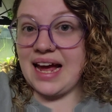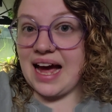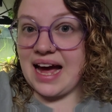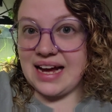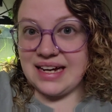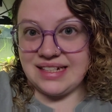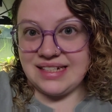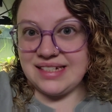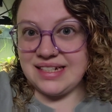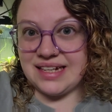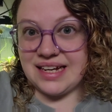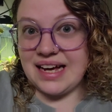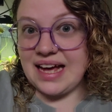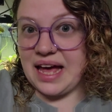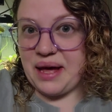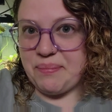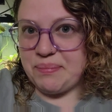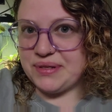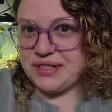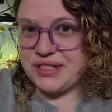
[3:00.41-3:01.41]
idea
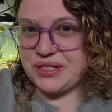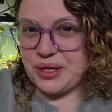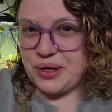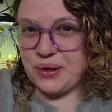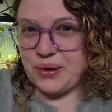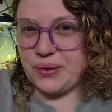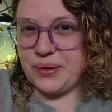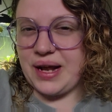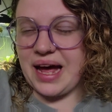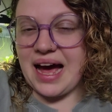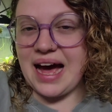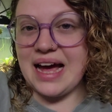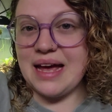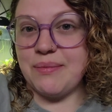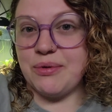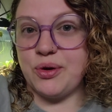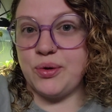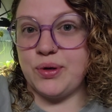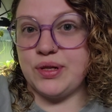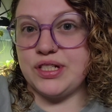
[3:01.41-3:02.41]
episode,
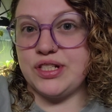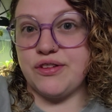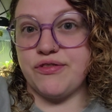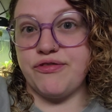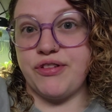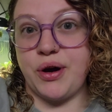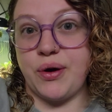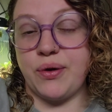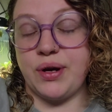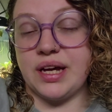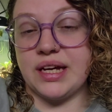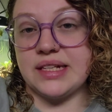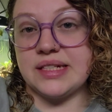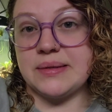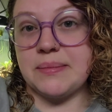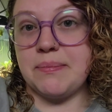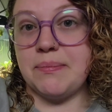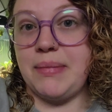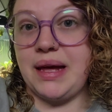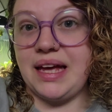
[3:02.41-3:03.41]
I'm going to
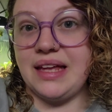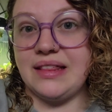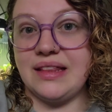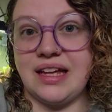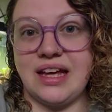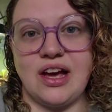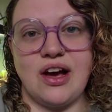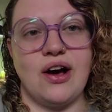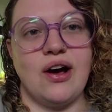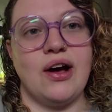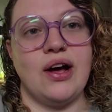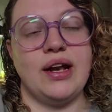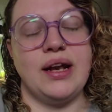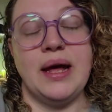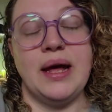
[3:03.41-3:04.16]
focus mainly on